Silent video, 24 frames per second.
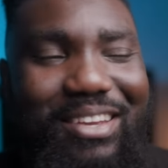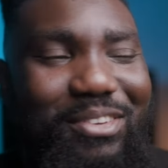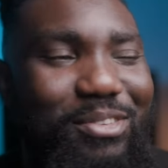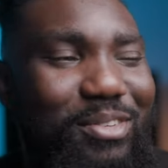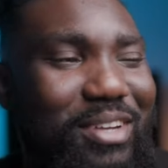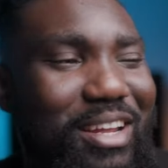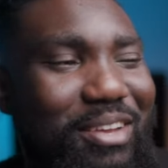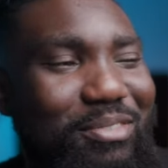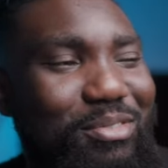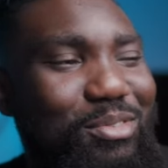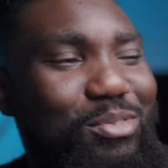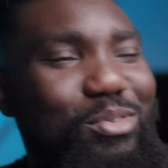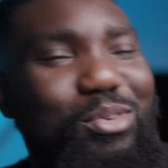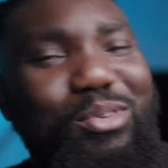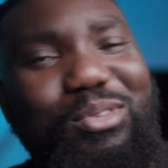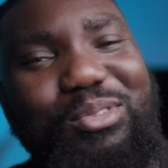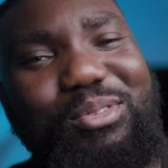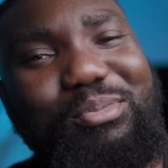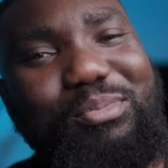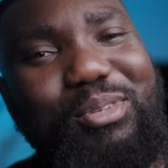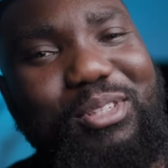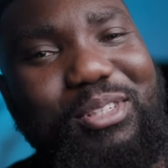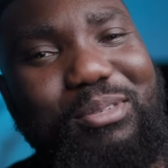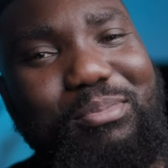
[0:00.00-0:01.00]
I don't have to talk
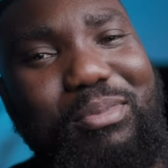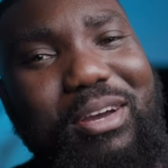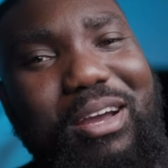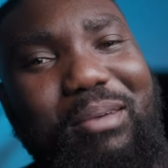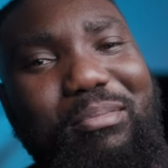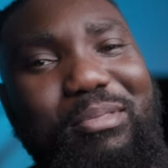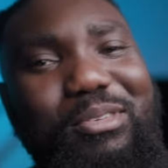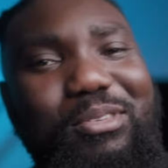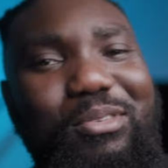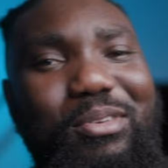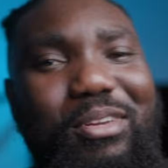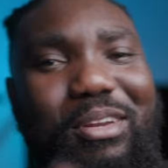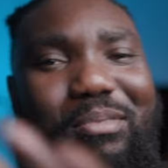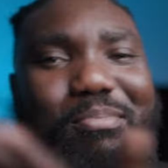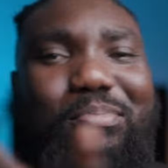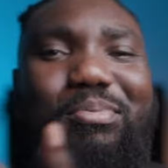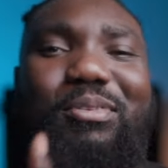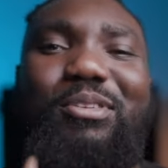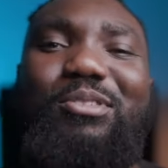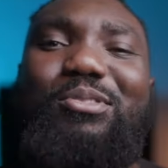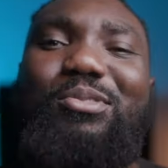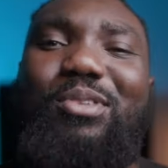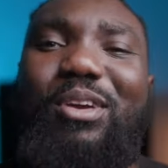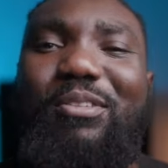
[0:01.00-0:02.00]
too much about Amazon. I'm
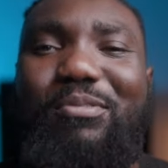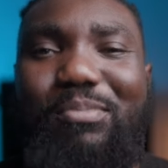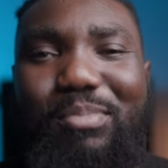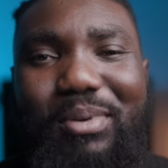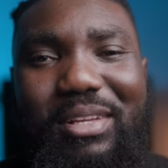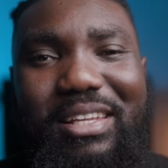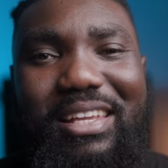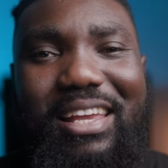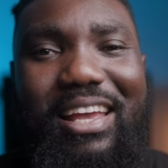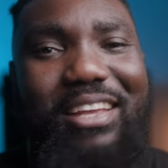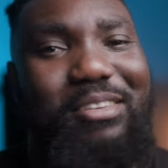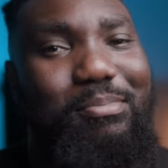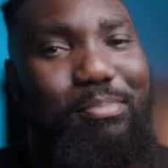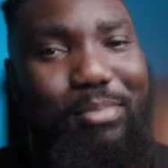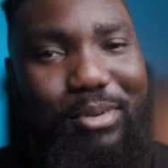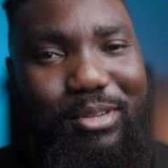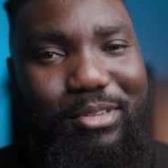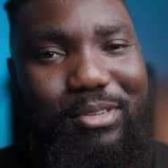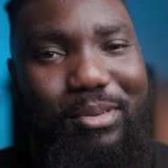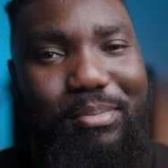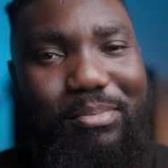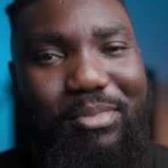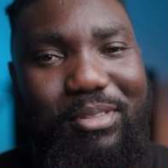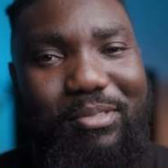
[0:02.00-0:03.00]
pretty sure everybody has
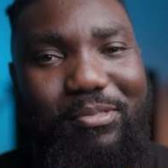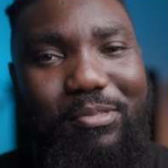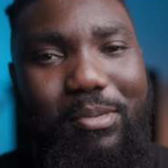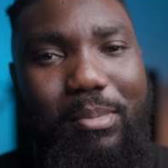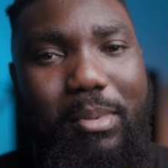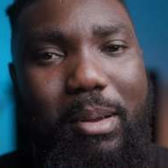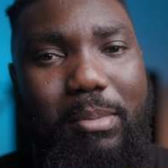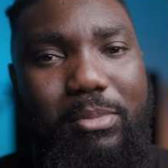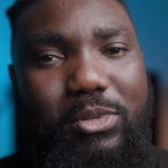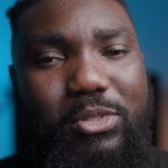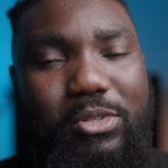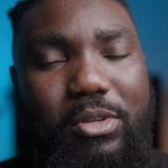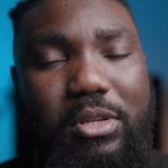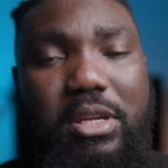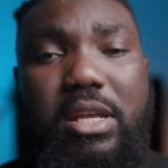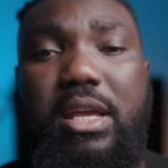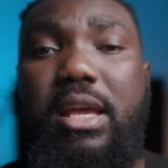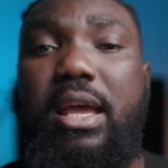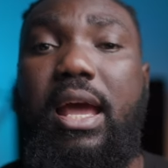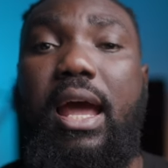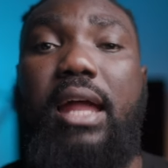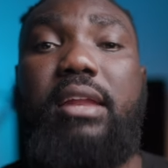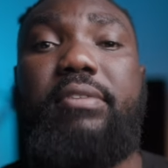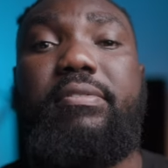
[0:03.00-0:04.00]
bought something from Amazon,
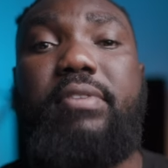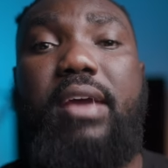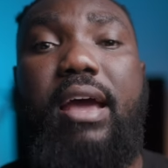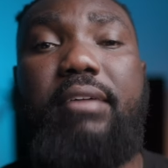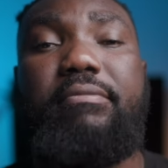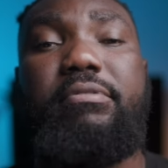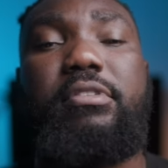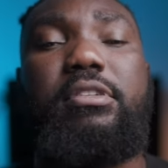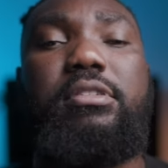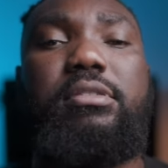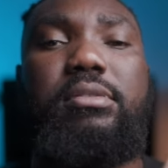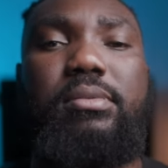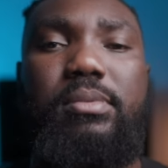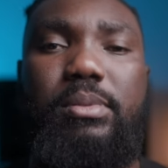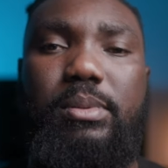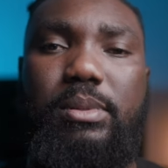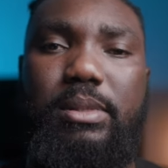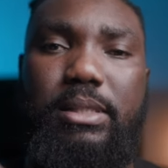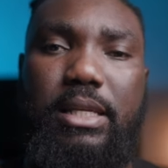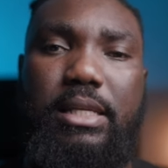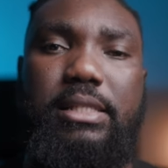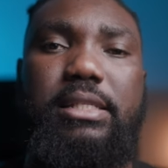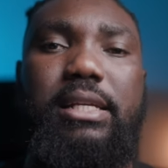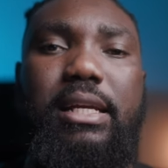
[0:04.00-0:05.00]
and if you haven't,
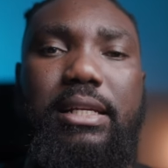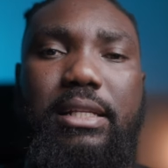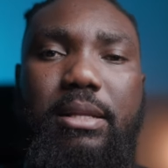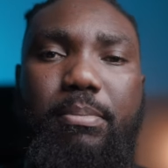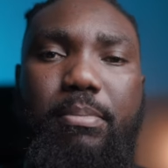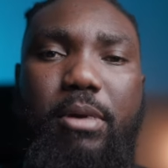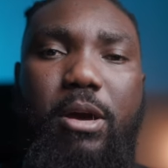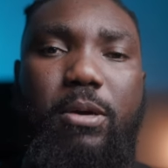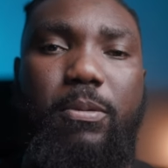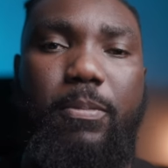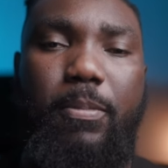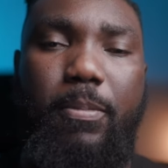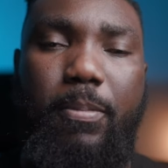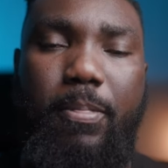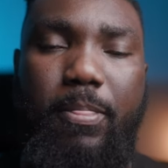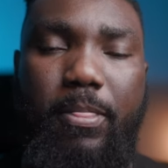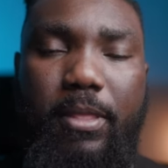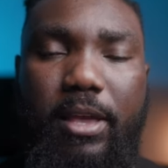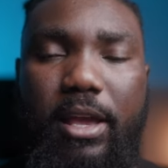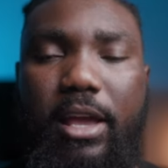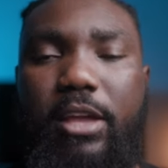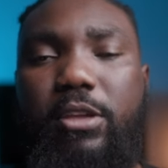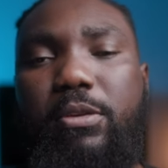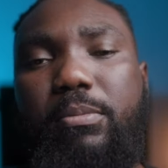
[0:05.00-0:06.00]
then check them out
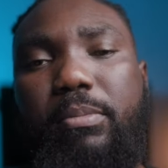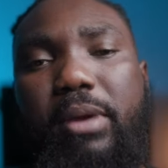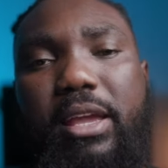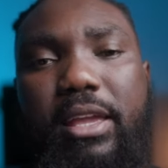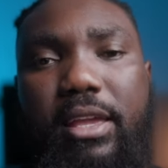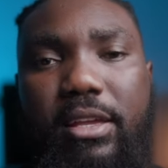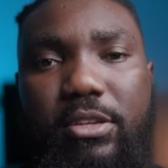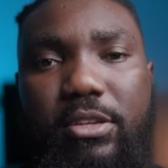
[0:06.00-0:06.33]
and you might